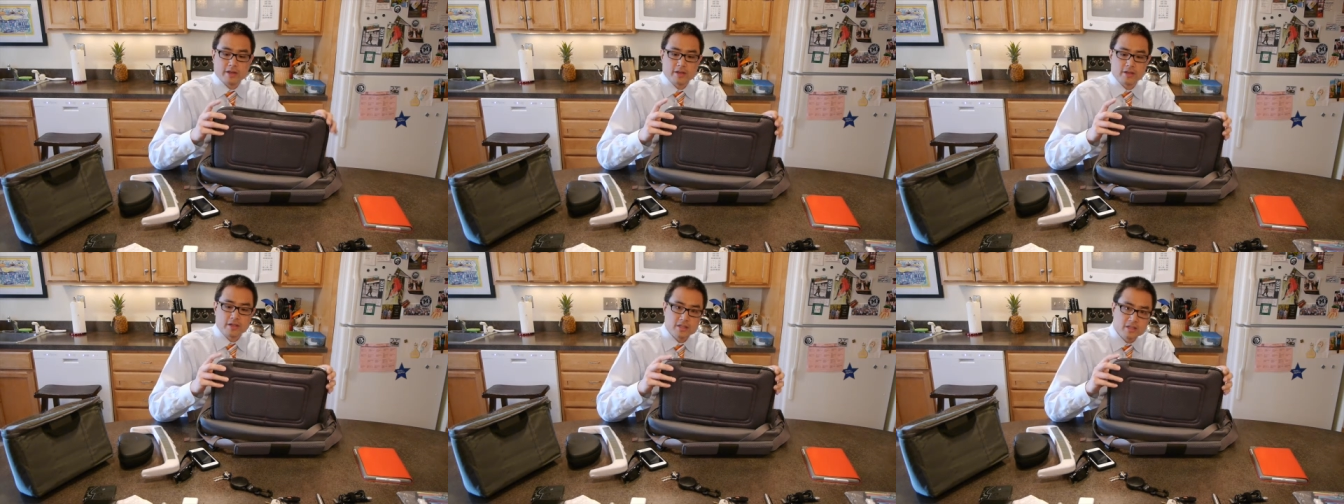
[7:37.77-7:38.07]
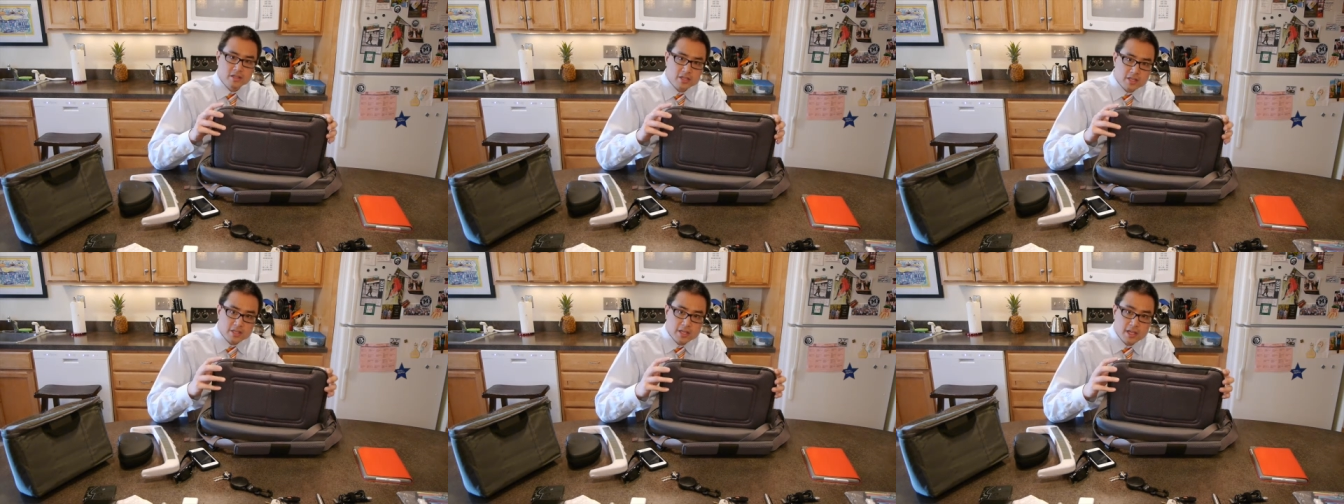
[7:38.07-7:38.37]
And it's
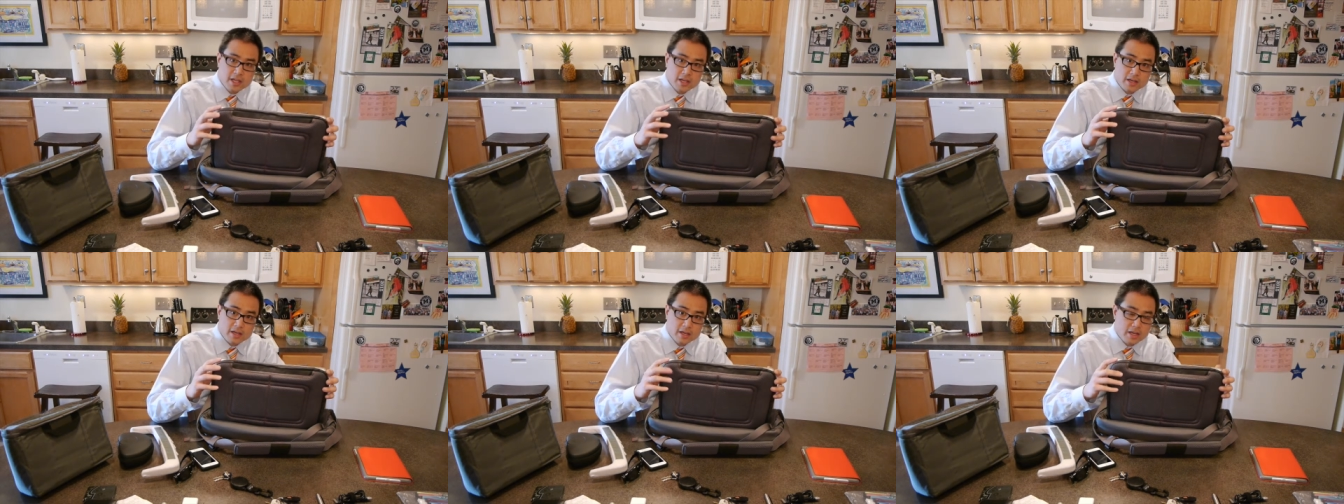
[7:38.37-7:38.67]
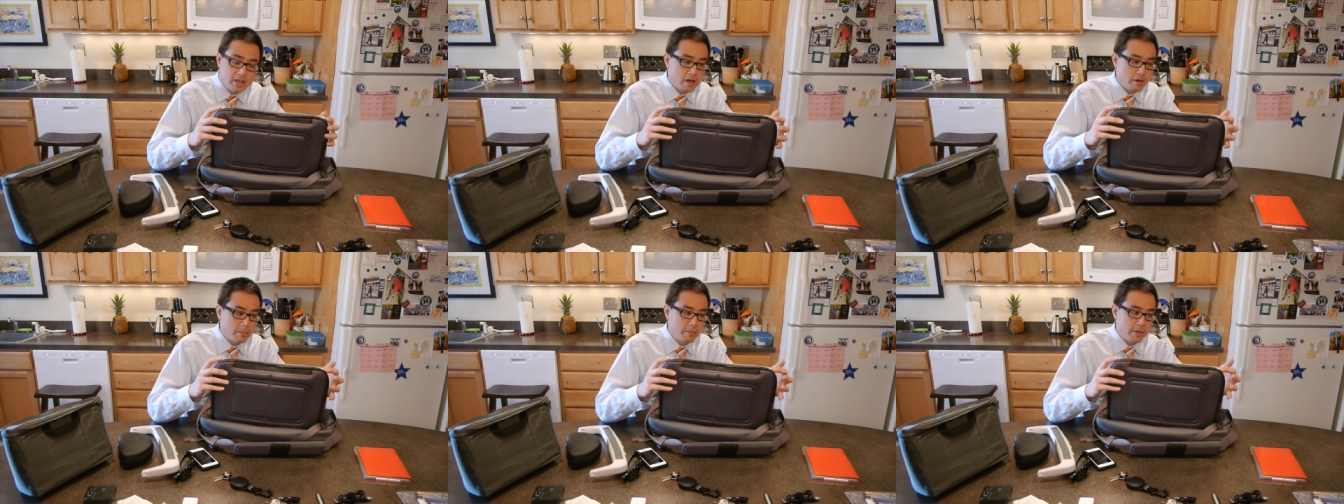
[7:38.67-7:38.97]
just hidden
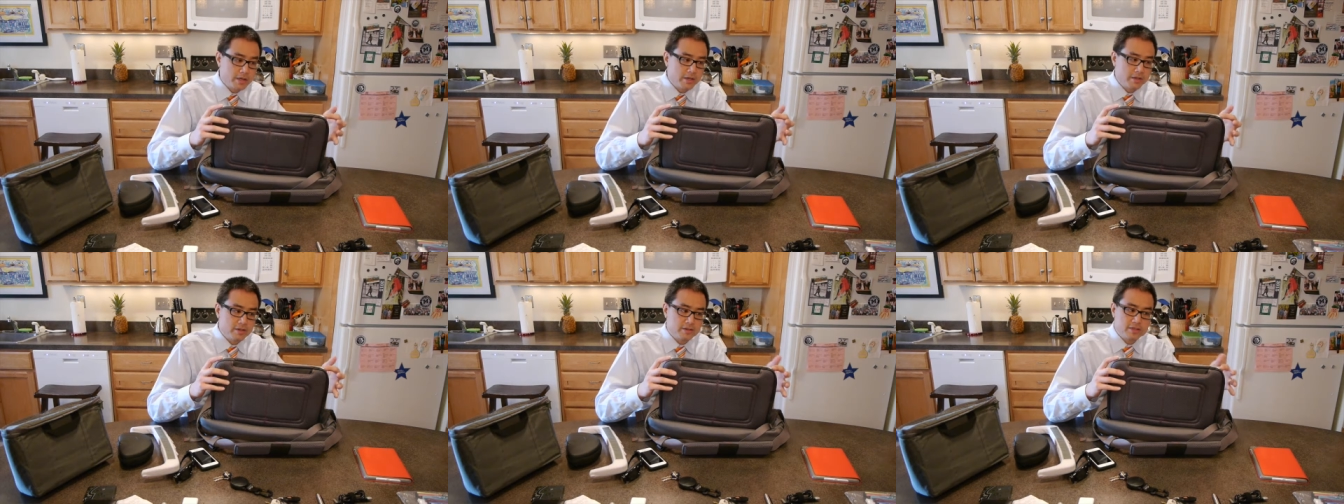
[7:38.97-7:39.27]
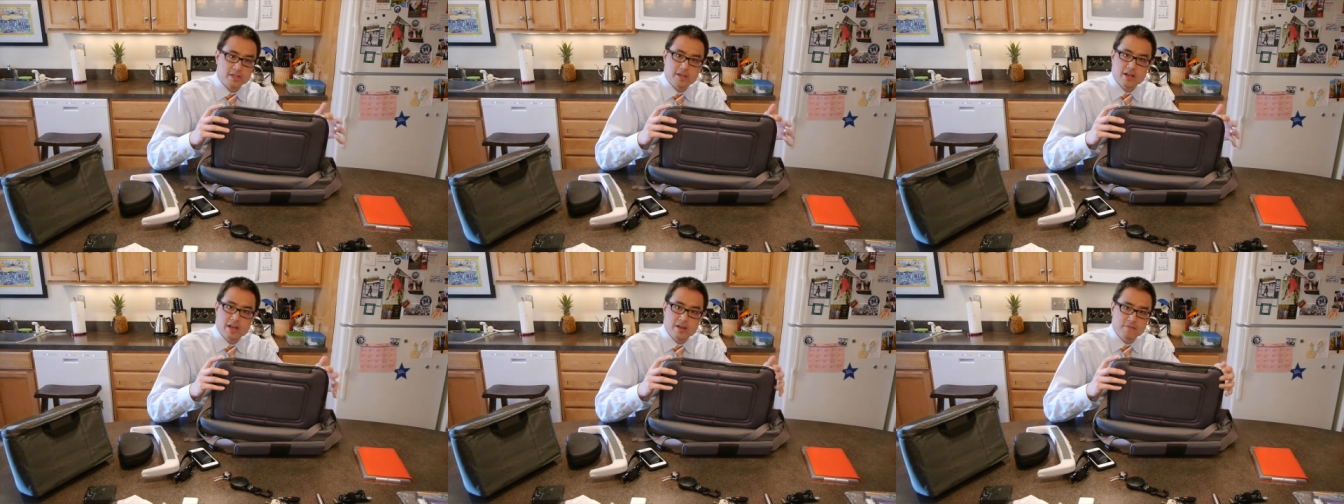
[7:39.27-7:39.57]
here, but there's
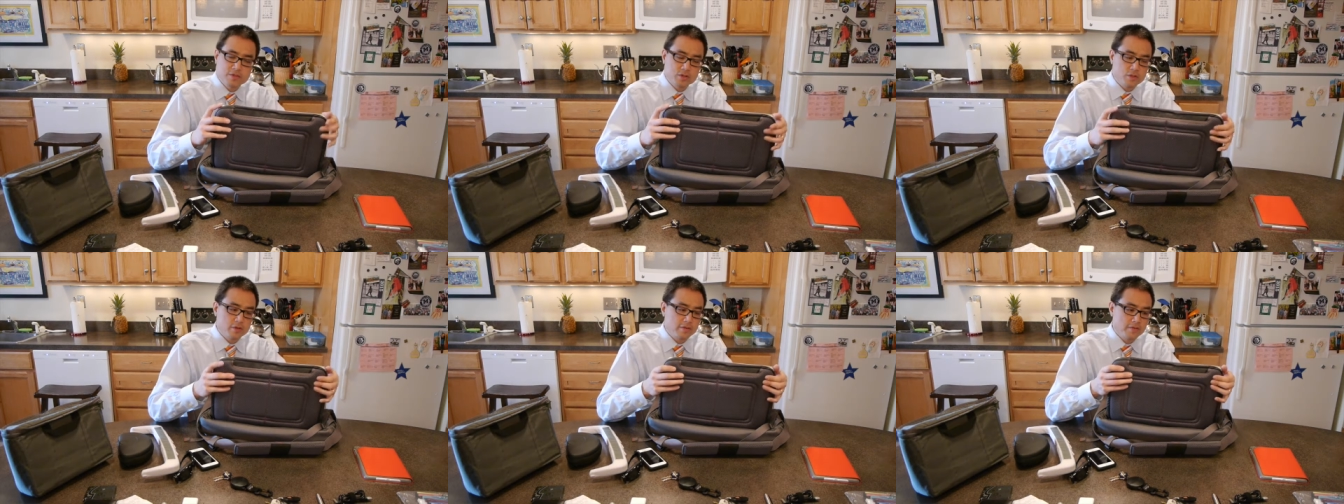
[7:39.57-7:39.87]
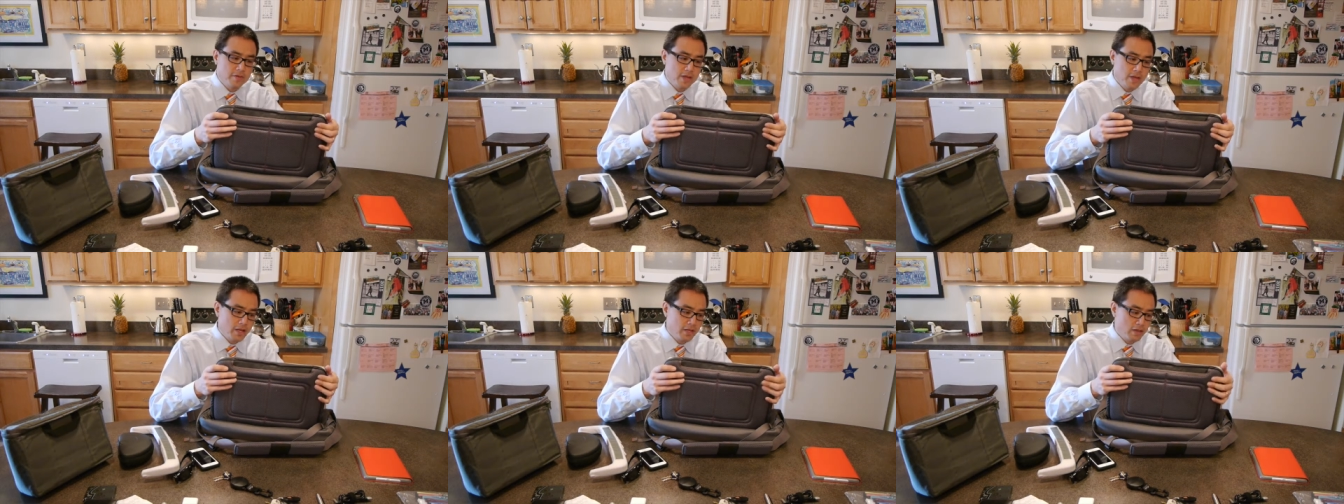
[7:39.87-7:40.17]
enough sort
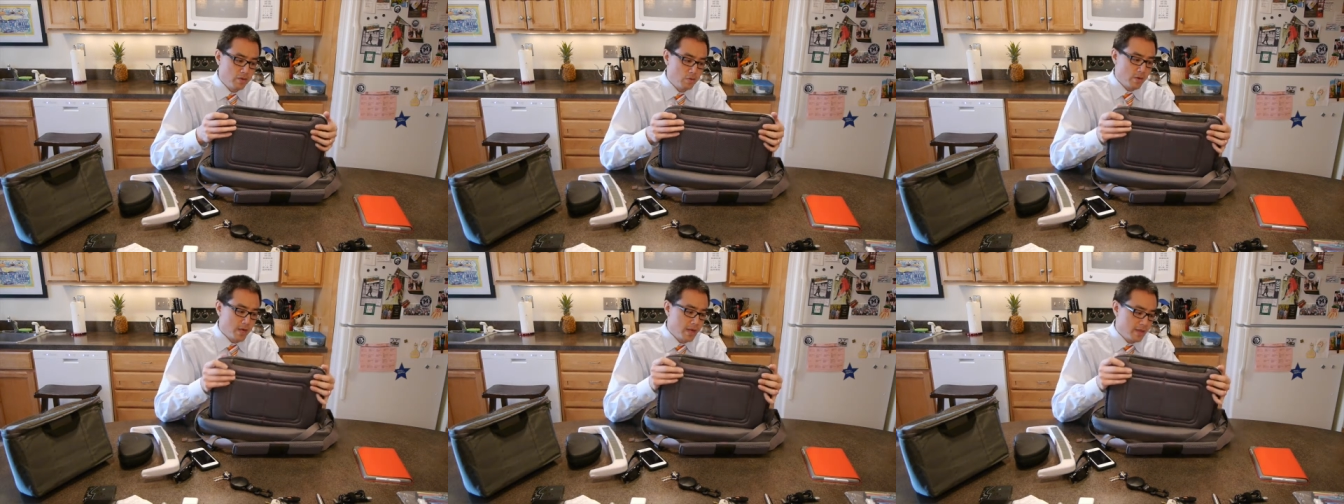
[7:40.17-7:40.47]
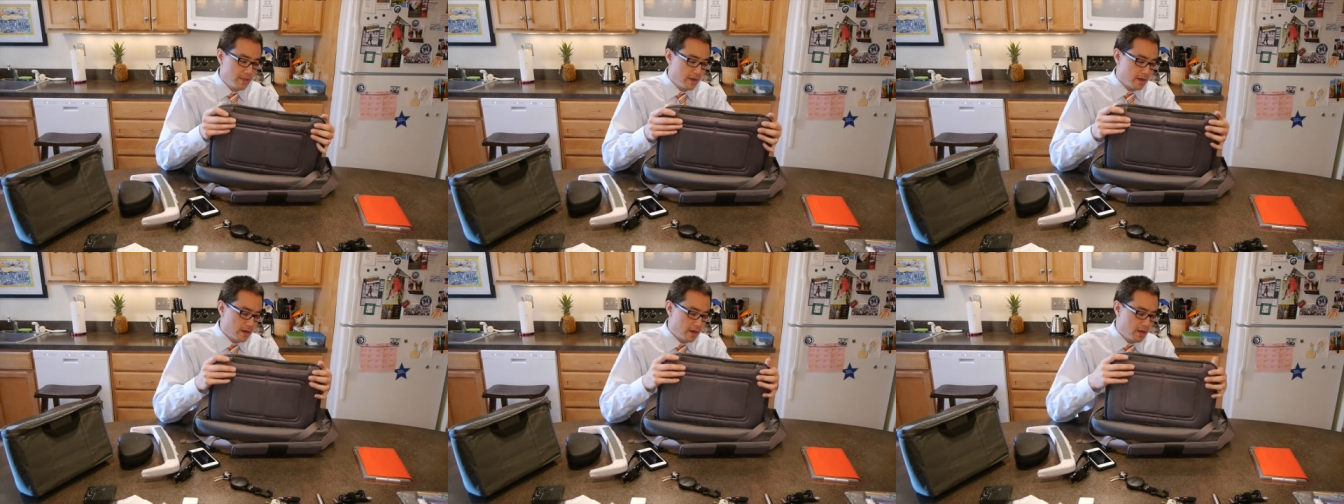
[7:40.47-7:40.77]
of getting in the
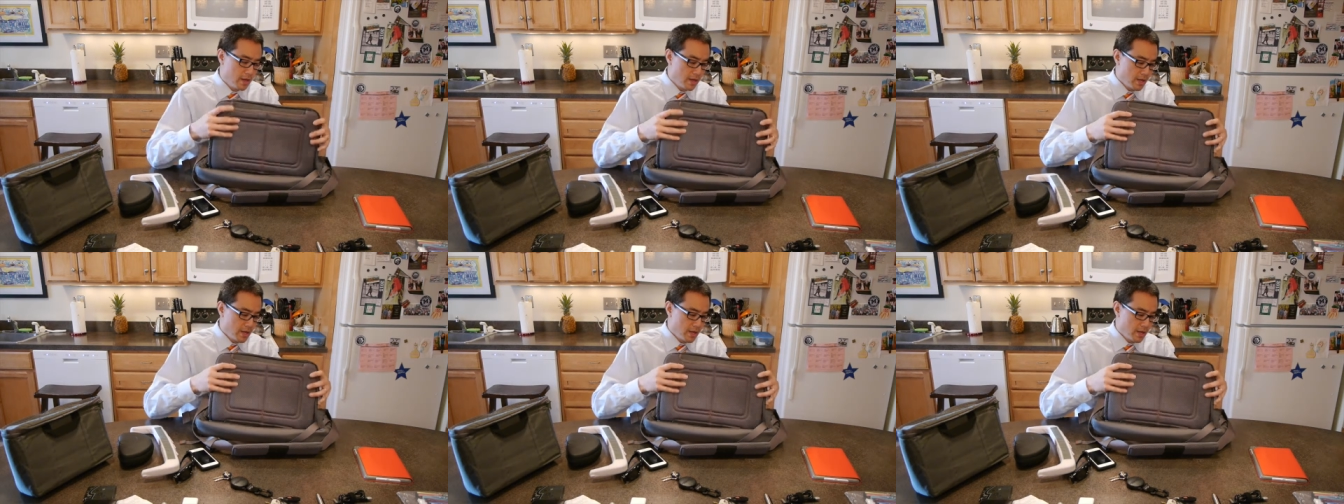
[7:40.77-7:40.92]
way there,